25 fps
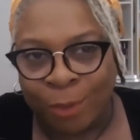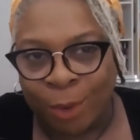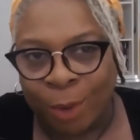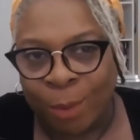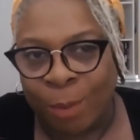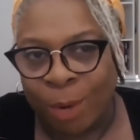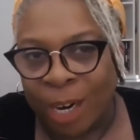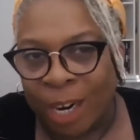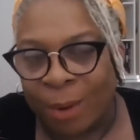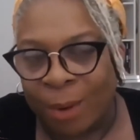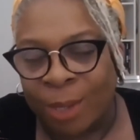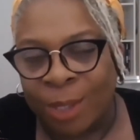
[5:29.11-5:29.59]

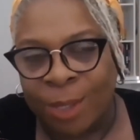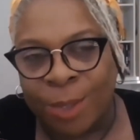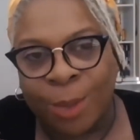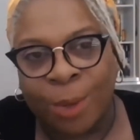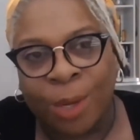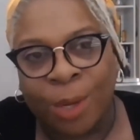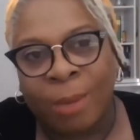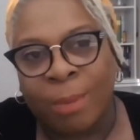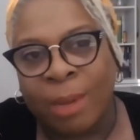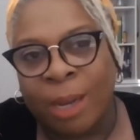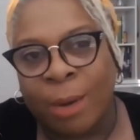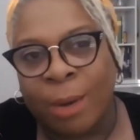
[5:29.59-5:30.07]
from where I was
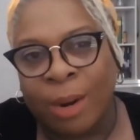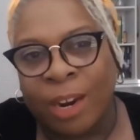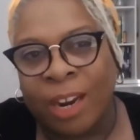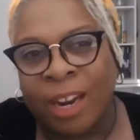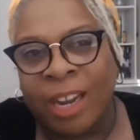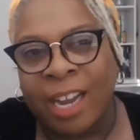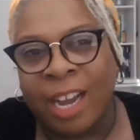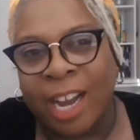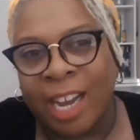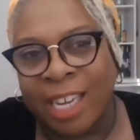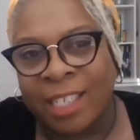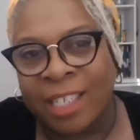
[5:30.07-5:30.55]
talking about
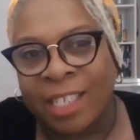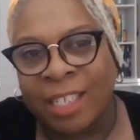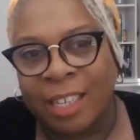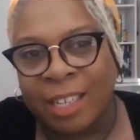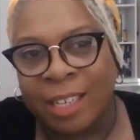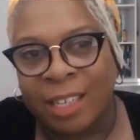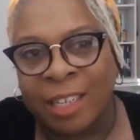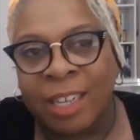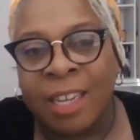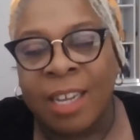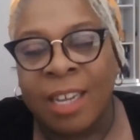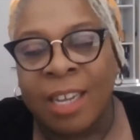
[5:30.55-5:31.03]
where I
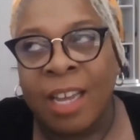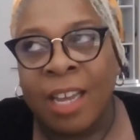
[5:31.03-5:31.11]
didn't